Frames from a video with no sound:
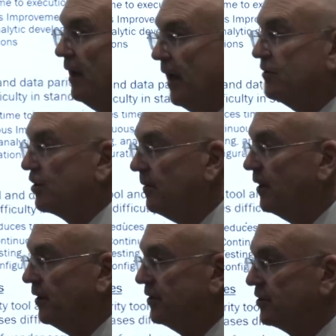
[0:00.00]
and some
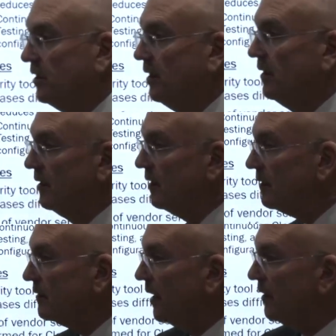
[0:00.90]
others
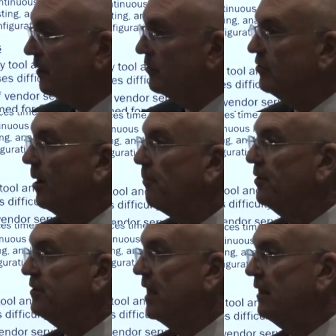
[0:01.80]
that are
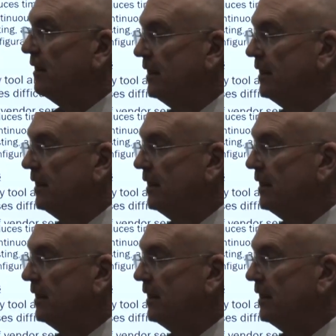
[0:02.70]
dumping data